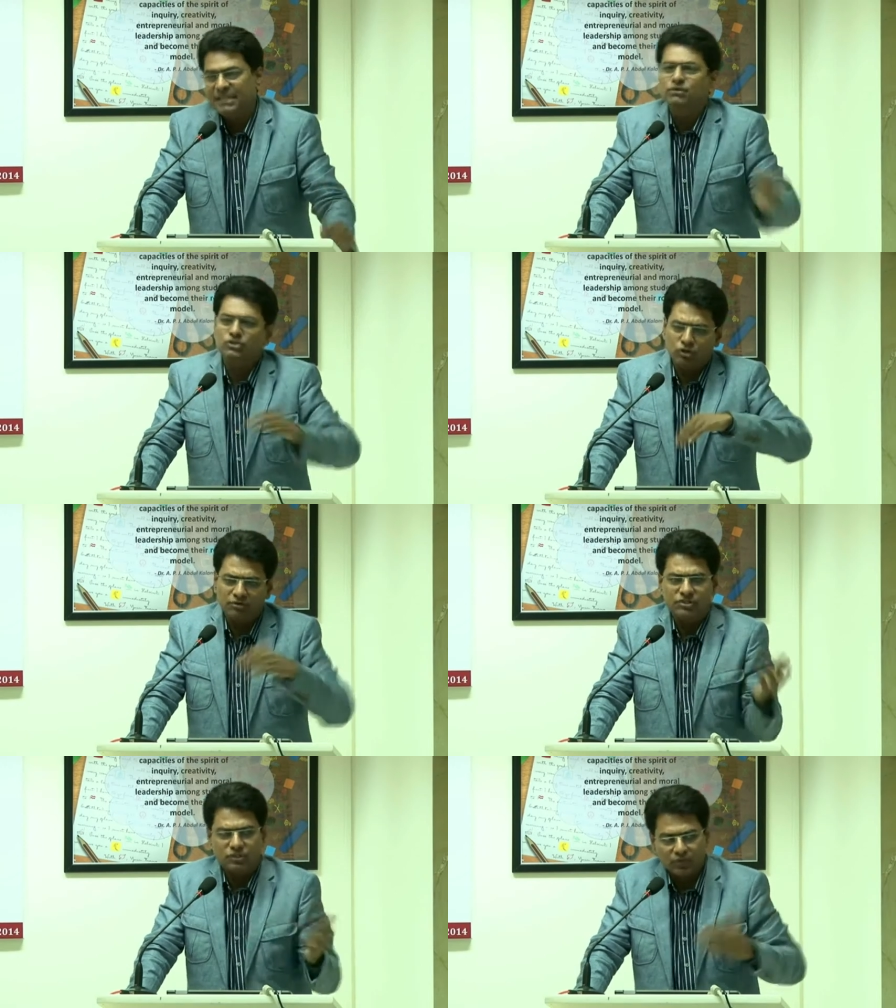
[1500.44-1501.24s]
and he was
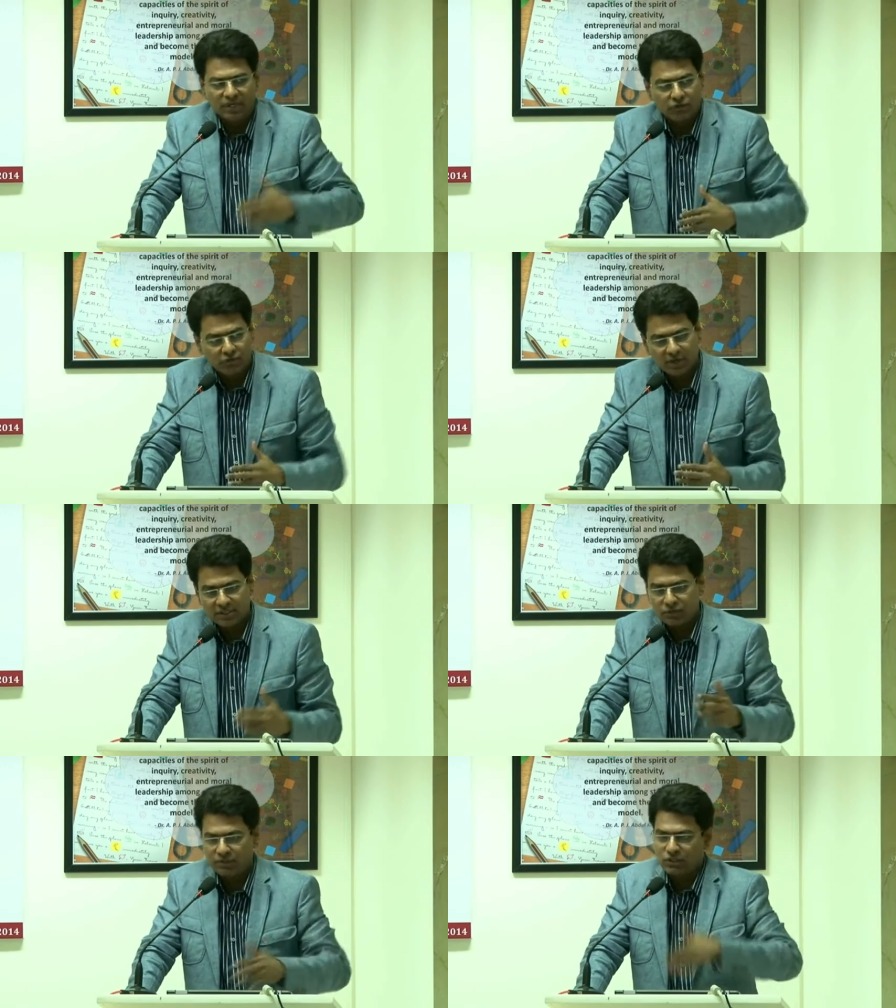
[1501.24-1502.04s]
not just working for
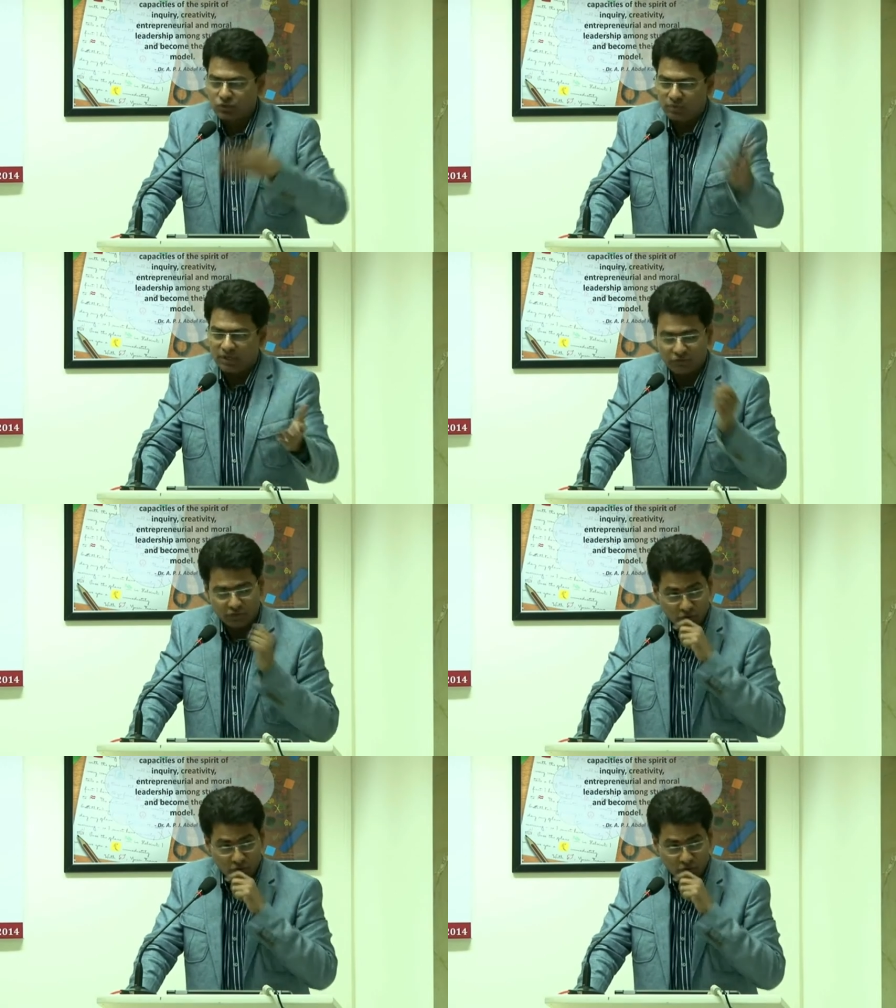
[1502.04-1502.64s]
us he was also working for